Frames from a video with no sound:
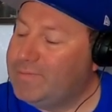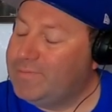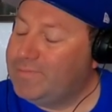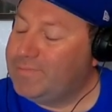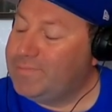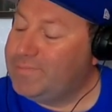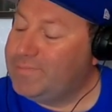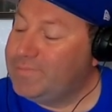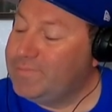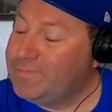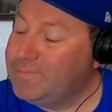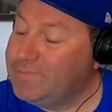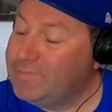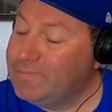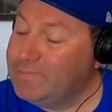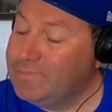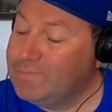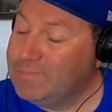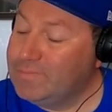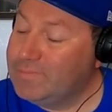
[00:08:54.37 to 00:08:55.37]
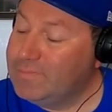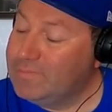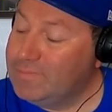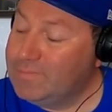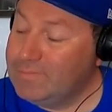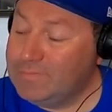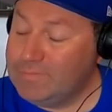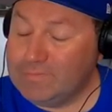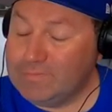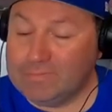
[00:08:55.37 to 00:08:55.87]

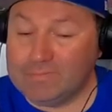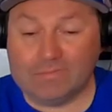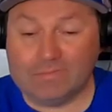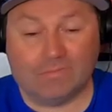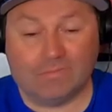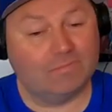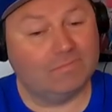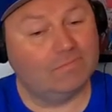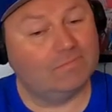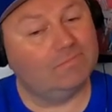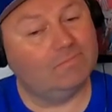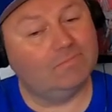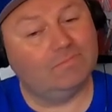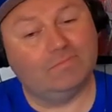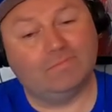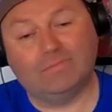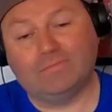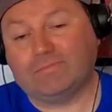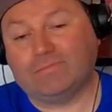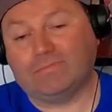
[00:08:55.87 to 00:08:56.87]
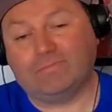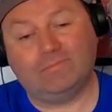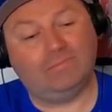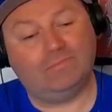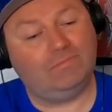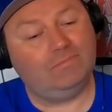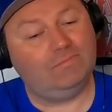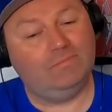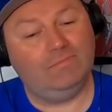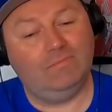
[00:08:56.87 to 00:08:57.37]

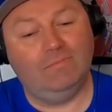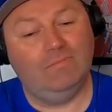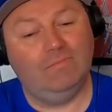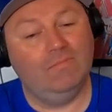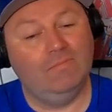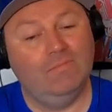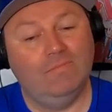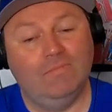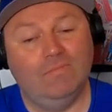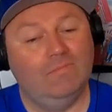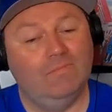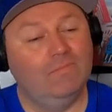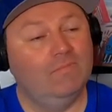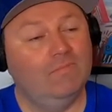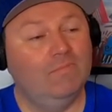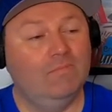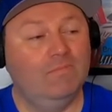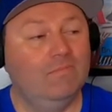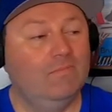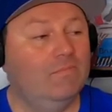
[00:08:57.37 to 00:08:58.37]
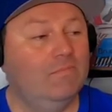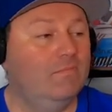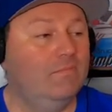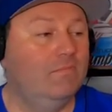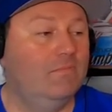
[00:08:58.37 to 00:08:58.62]
[no speech]